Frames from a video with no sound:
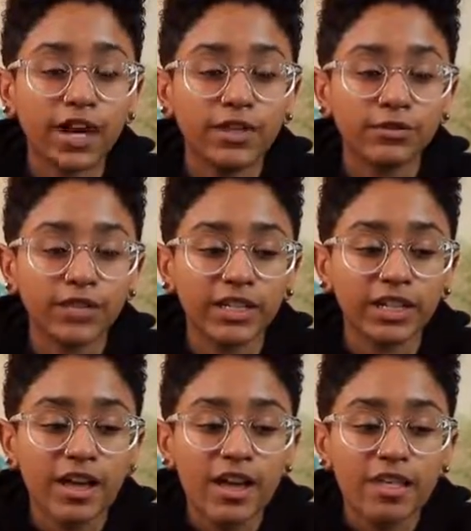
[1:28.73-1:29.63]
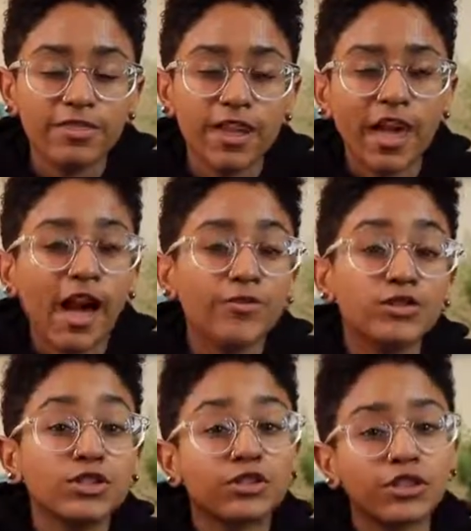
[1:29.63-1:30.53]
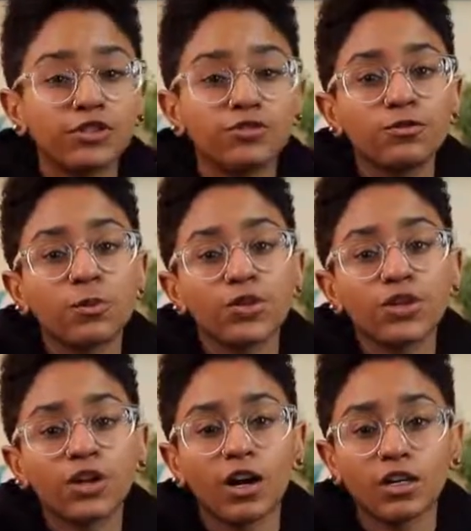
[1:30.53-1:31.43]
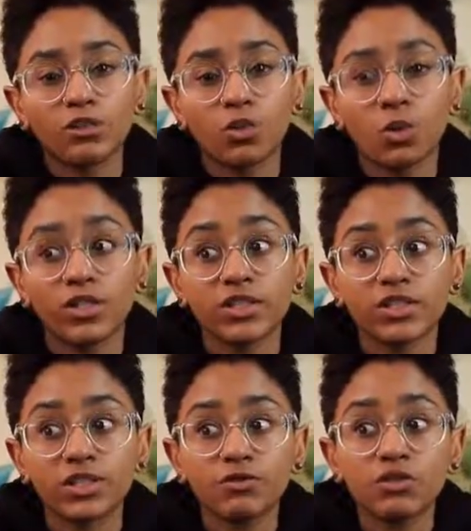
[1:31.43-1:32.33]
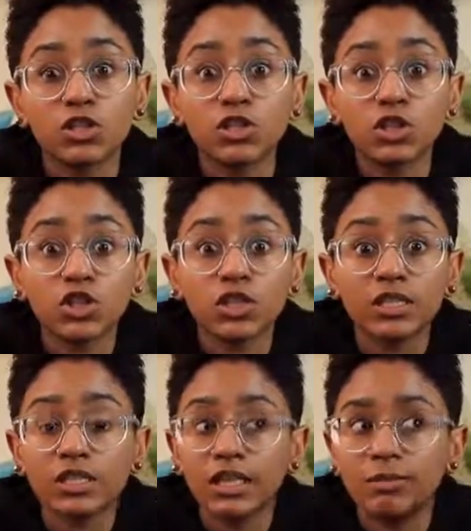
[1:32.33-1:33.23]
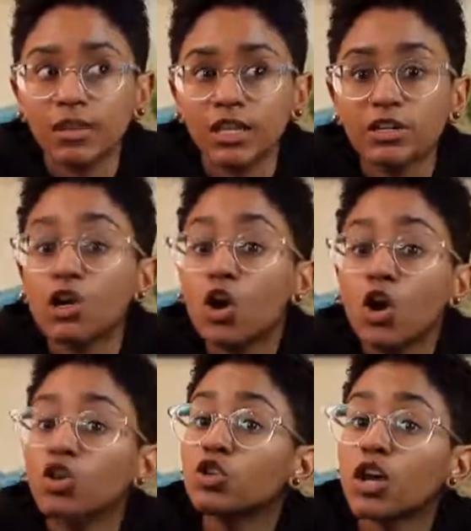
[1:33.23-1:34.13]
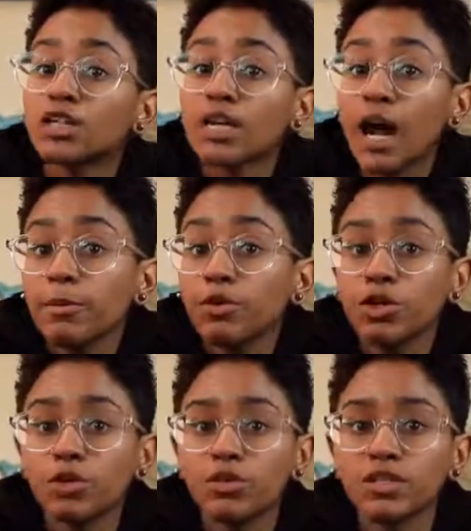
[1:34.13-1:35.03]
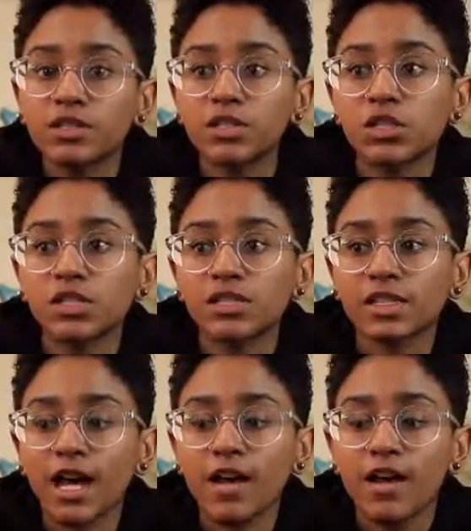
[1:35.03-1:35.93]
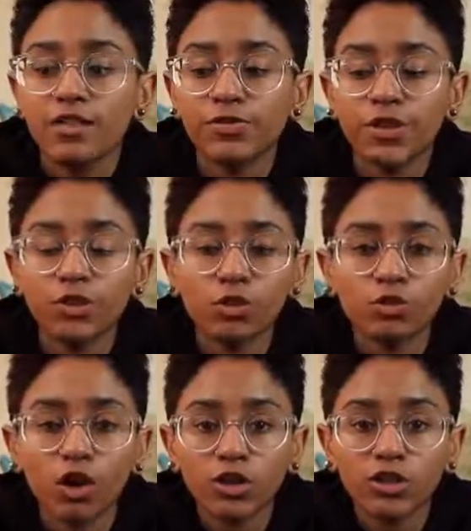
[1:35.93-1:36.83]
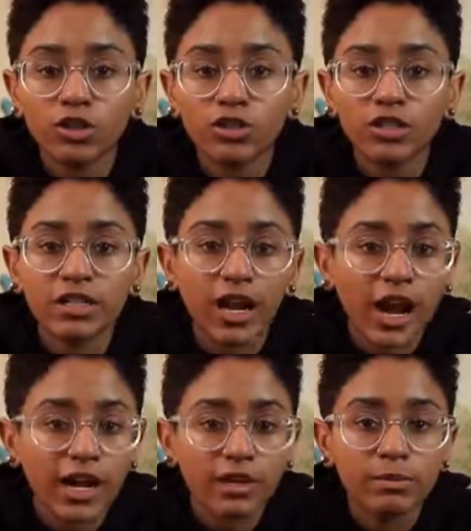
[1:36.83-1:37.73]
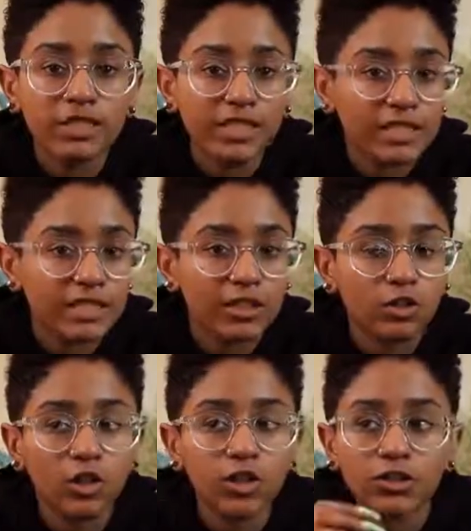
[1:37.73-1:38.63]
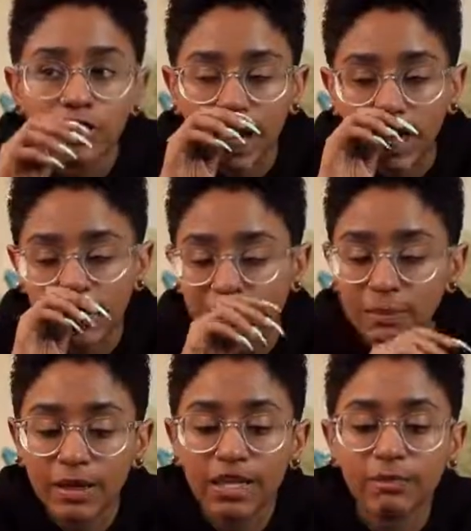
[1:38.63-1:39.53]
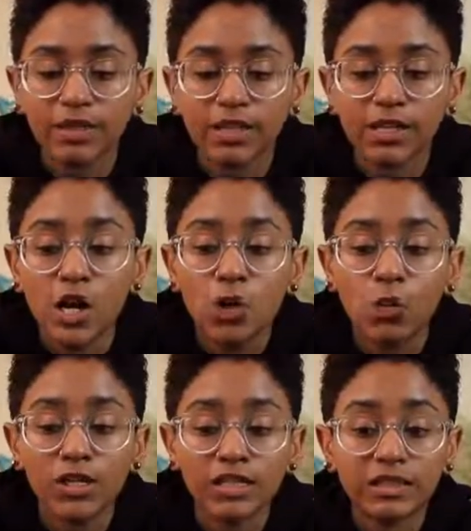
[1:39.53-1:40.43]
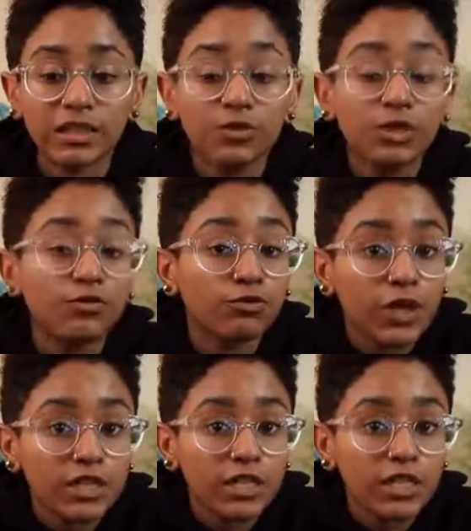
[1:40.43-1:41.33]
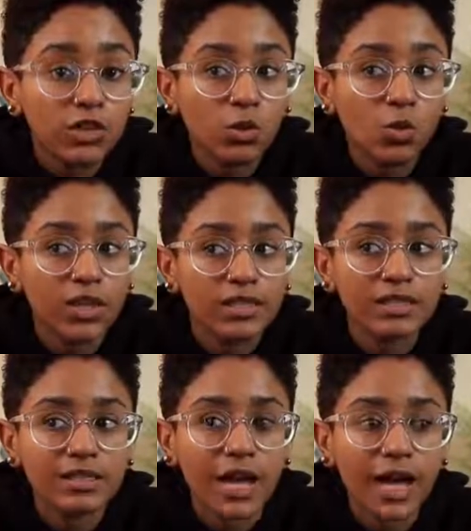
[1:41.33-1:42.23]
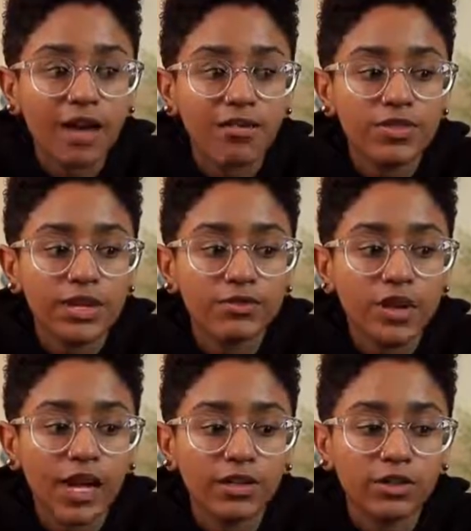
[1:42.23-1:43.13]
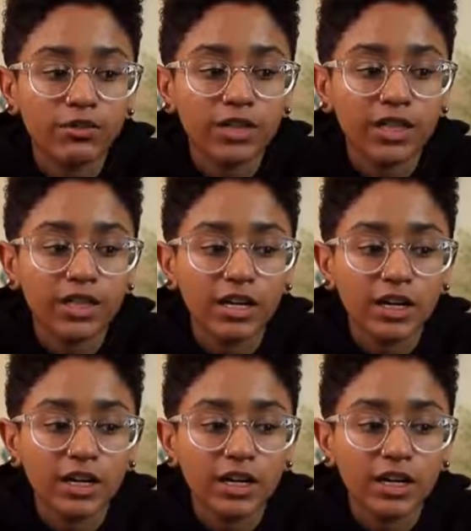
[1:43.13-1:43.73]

of like they have to live with the consequences of decisions they made a long time ago, decisions that they no longer deny, or mistakes that they no longer deny that they made, but like ones that they've confronted, ones that they've kind of like